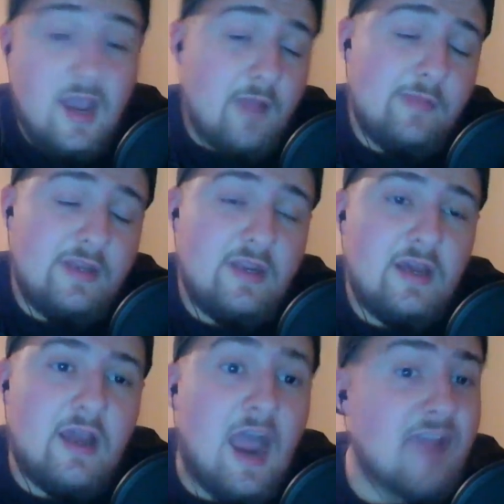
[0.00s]
I mean,
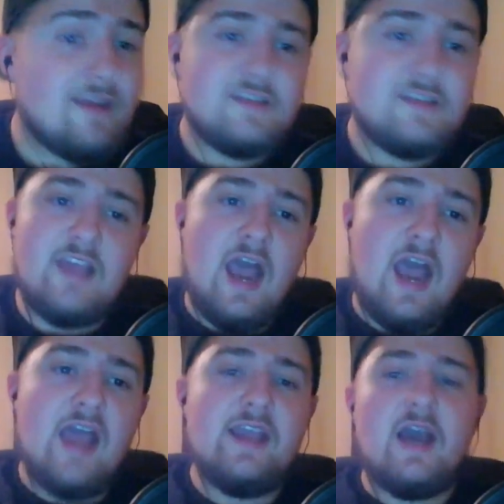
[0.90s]
I
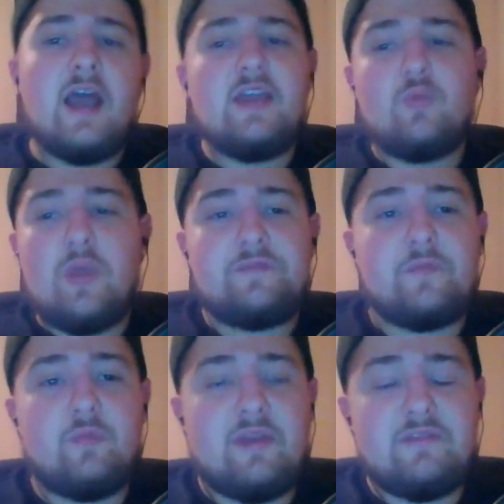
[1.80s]
had waited
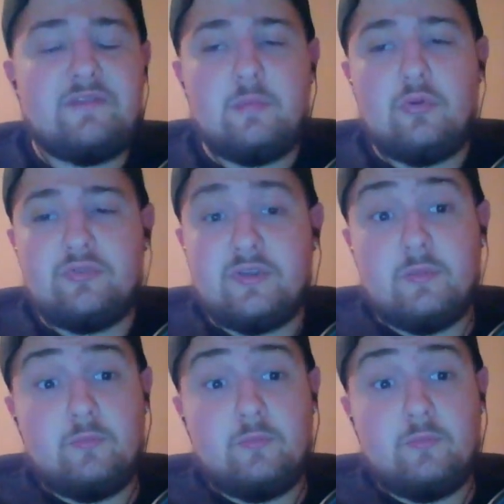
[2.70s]
for Brave and the Bold